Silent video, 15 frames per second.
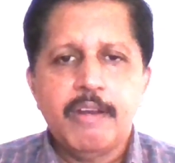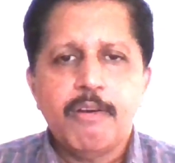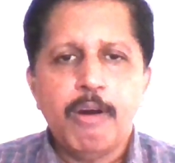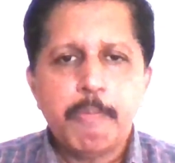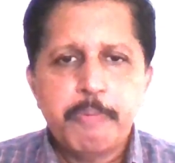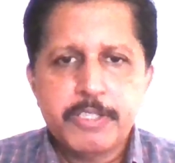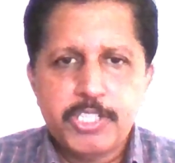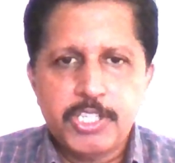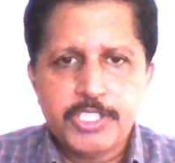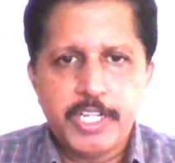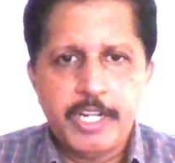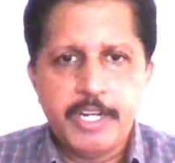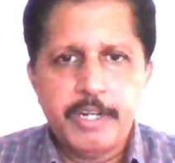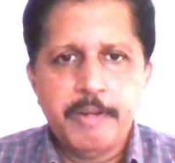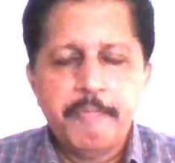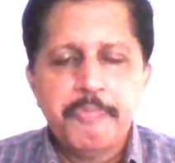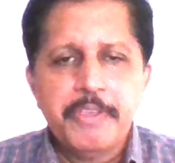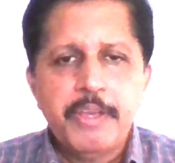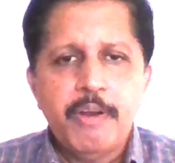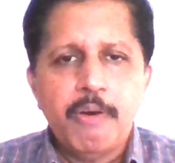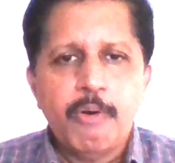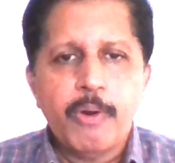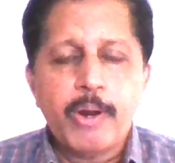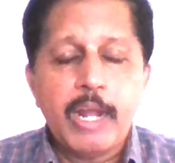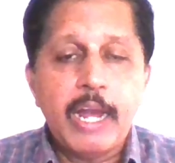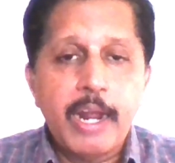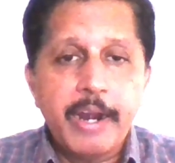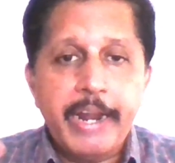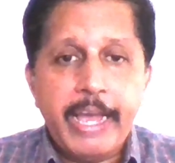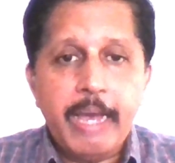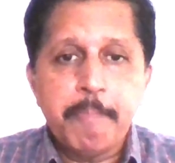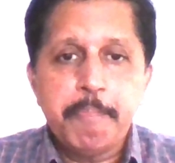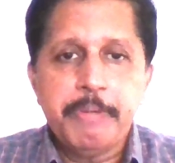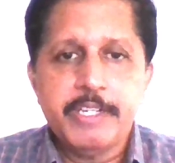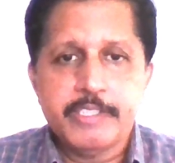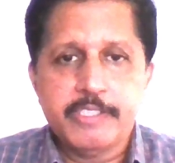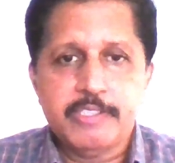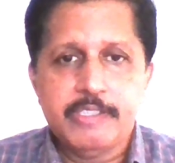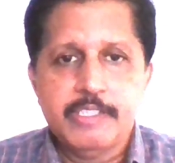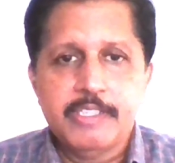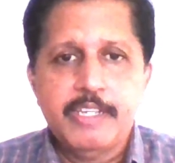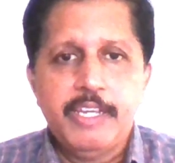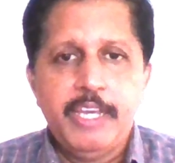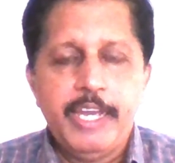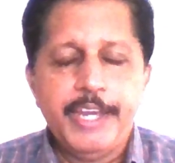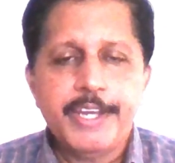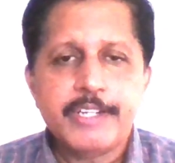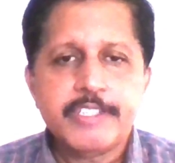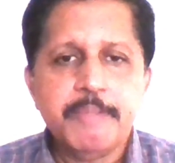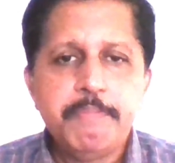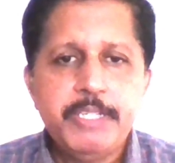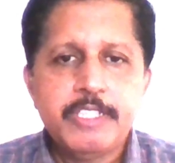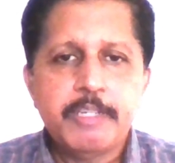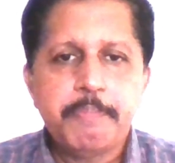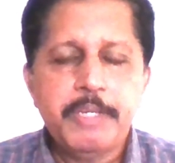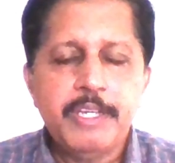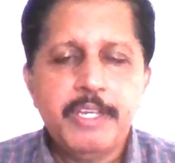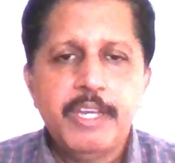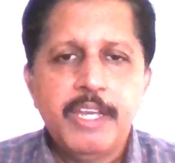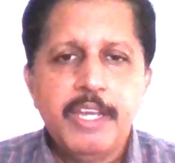opposition or unhappiness against the BJP